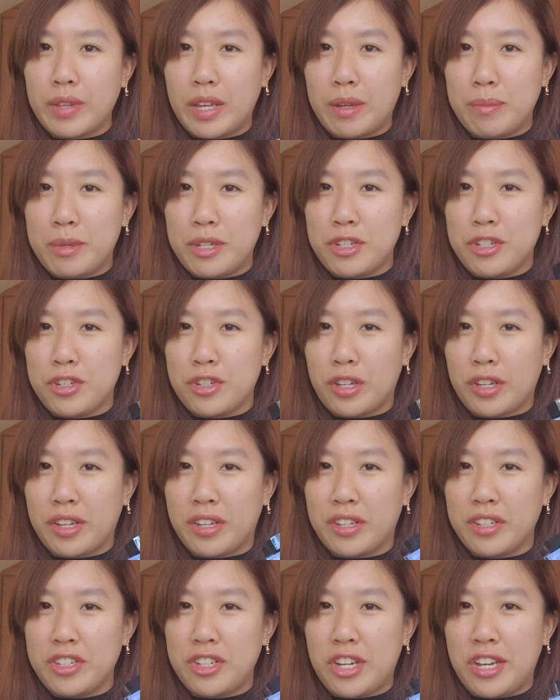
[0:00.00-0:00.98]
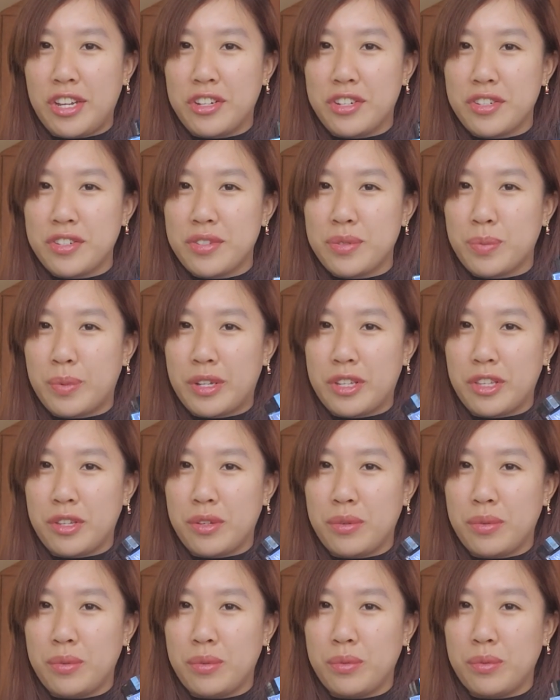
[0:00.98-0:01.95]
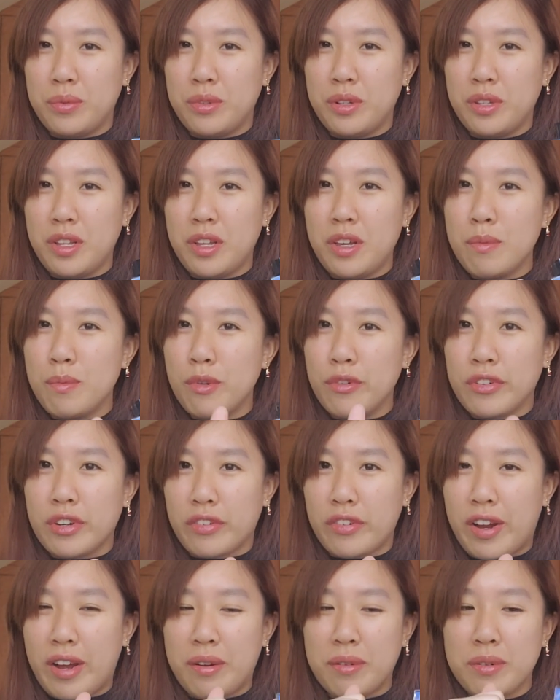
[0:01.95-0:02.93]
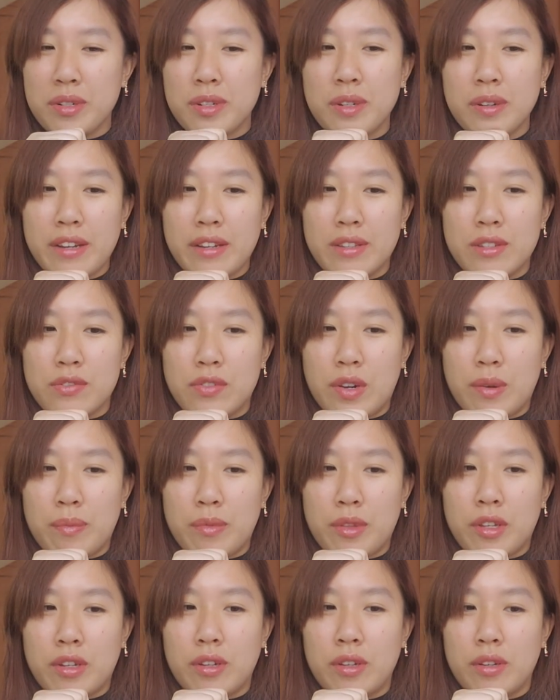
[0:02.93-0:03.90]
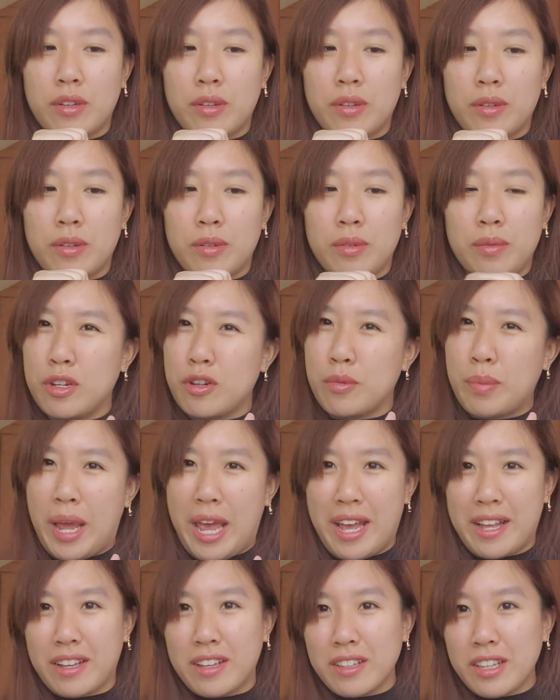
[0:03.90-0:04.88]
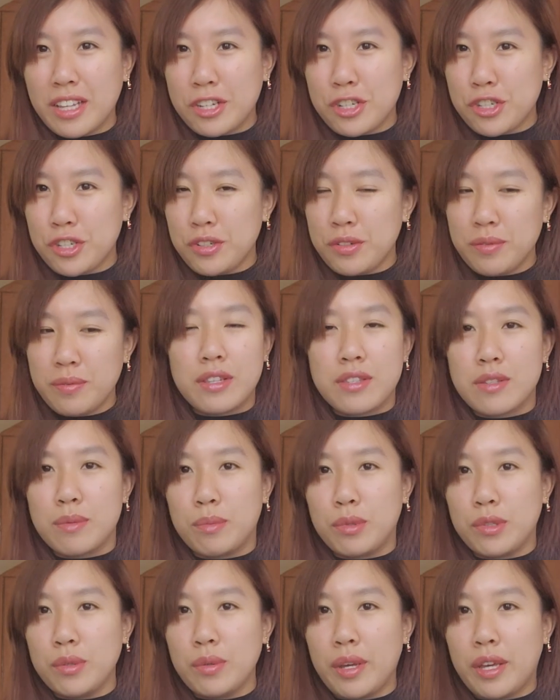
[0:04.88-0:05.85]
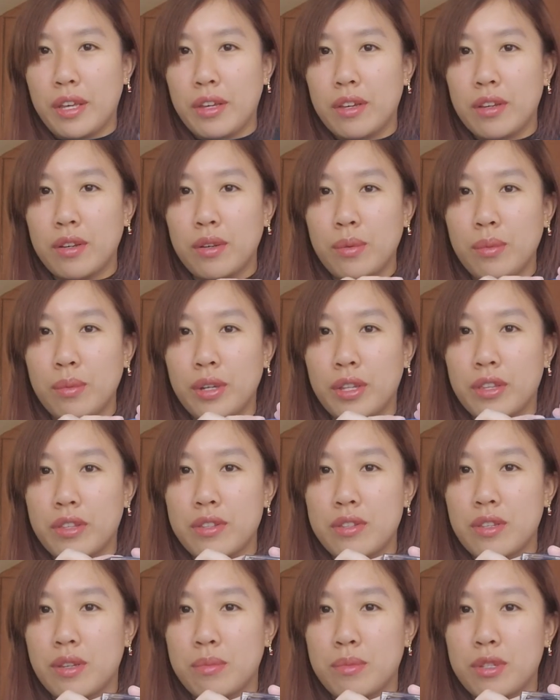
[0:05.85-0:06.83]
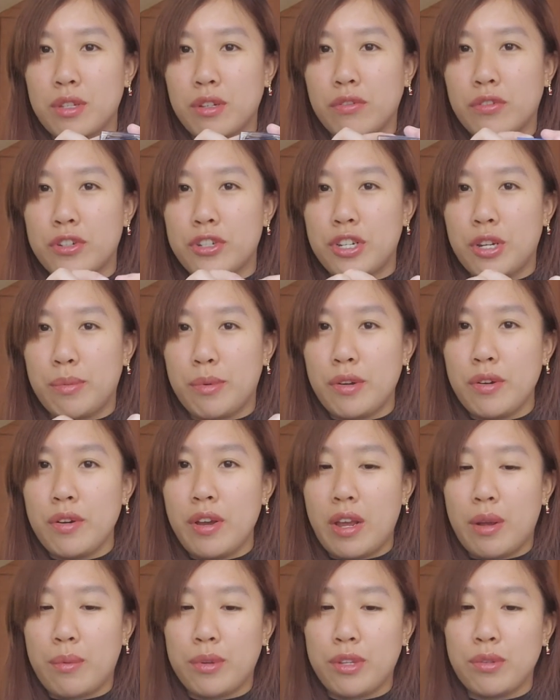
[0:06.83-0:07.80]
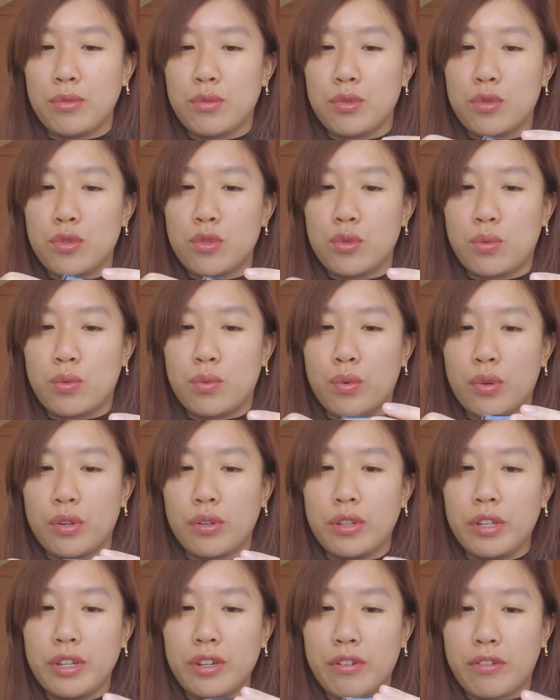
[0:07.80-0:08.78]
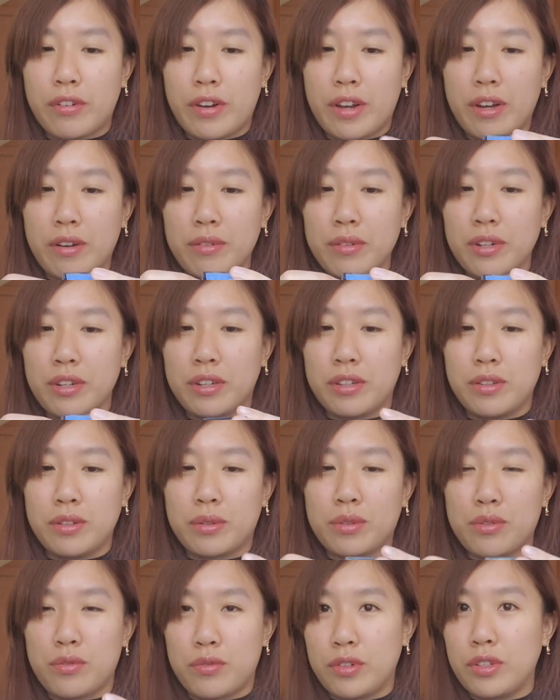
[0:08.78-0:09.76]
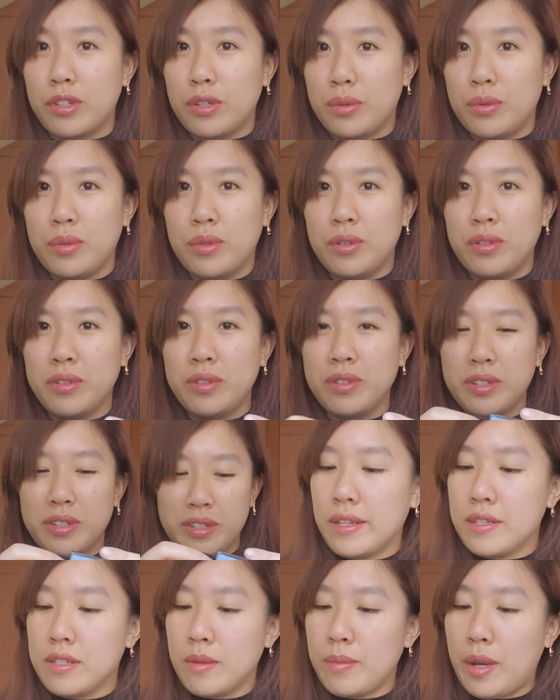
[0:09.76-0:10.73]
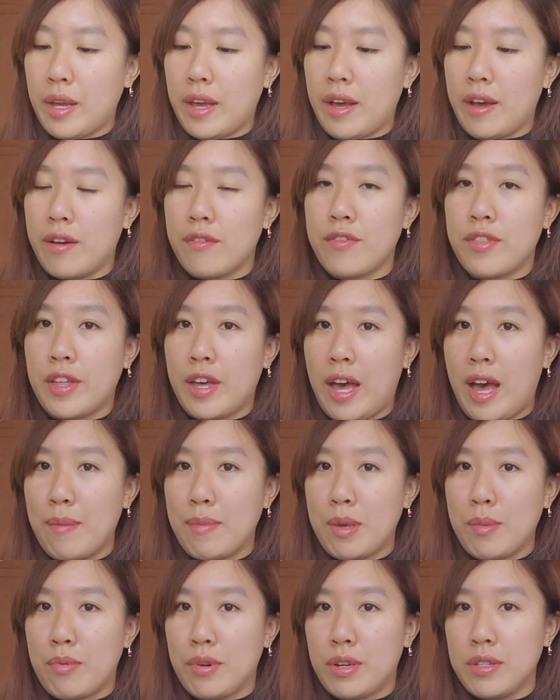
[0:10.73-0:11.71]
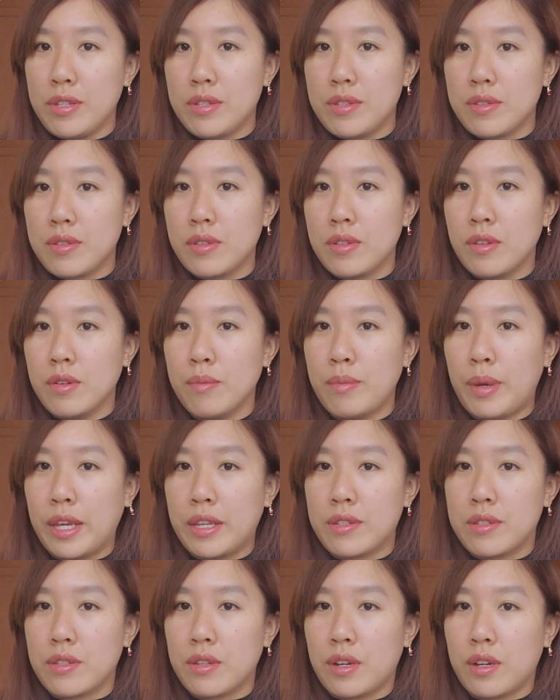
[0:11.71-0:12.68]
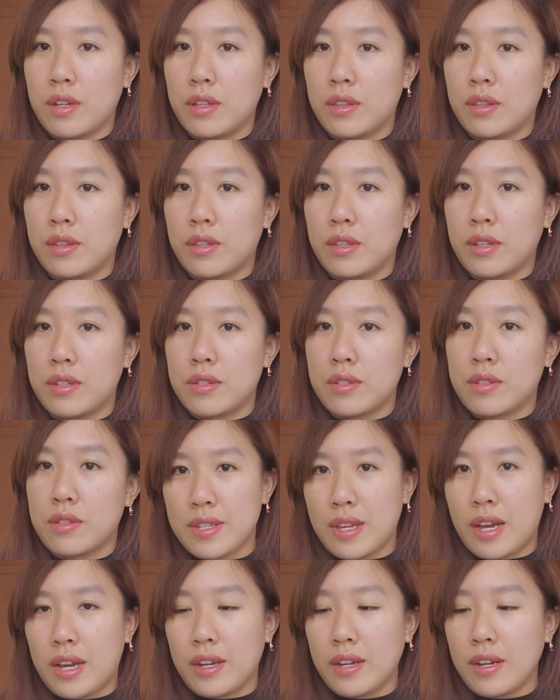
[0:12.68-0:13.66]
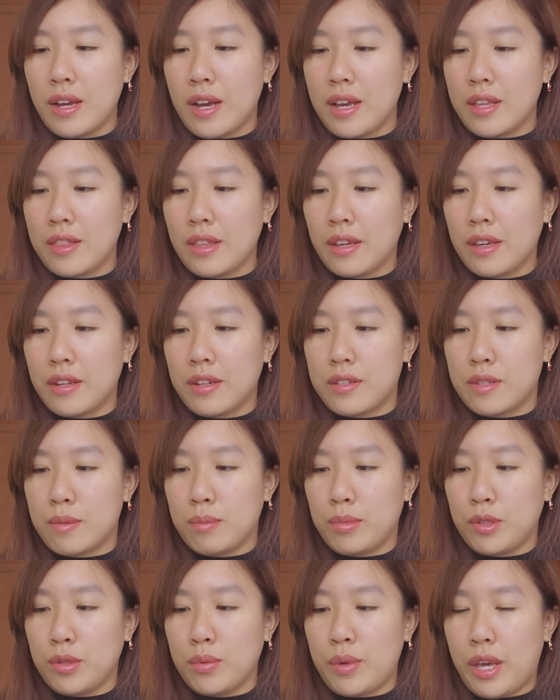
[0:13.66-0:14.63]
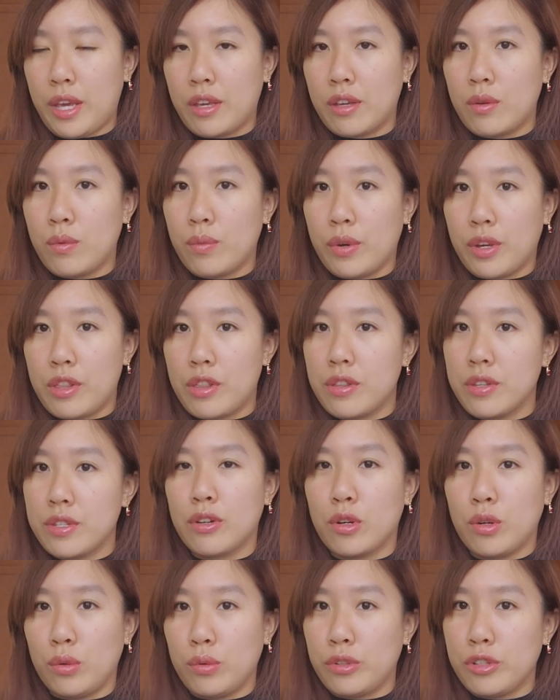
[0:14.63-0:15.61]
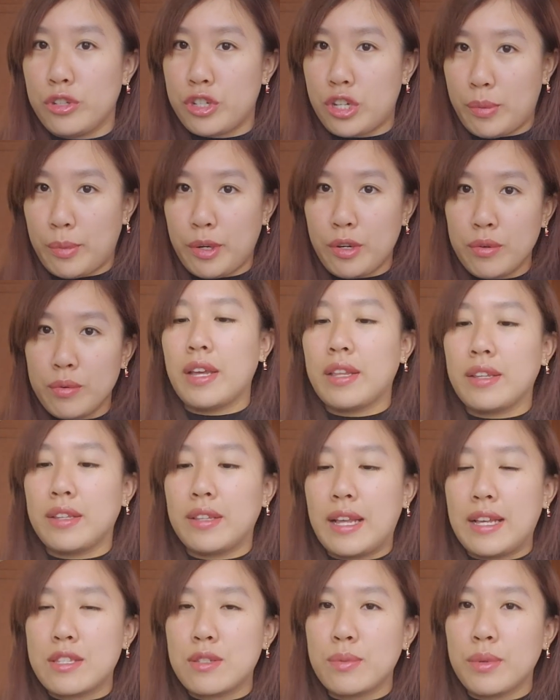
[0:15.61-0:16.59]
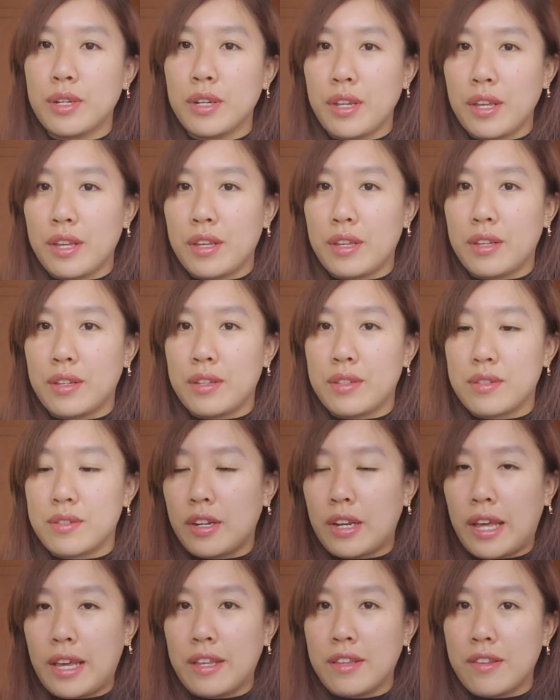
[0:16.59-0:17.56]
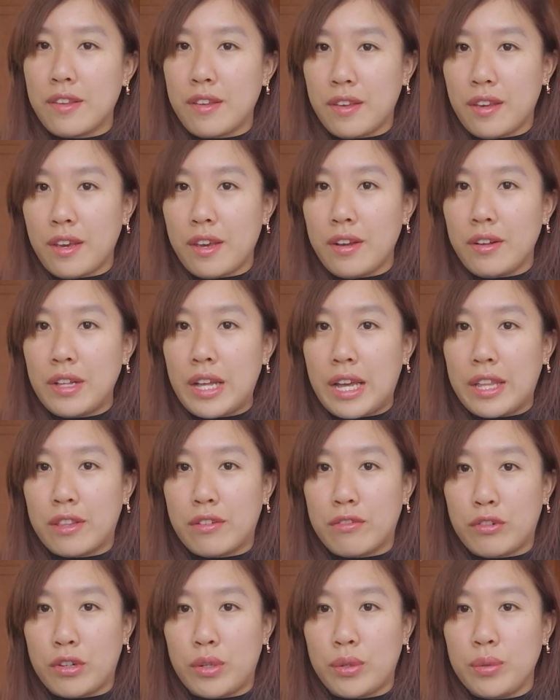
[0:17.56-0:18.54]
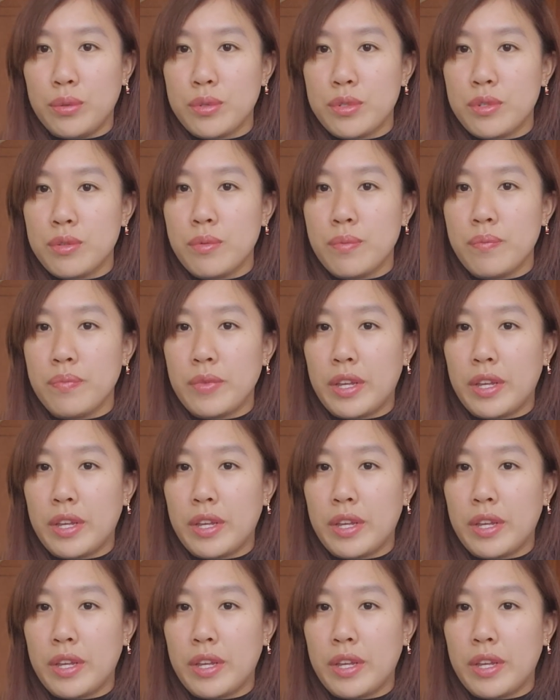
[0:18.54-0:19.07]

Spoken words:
image changes when you move it around. It is from the Peter Pan collection. It's a blue ink with some silver shimmer, and when you swirl it around, it looks really cool. Next up, I have the Happy Prince. Based on this design, I think it is a blue ink with gold shimmer. And the last one is the Nightingale and the Rose.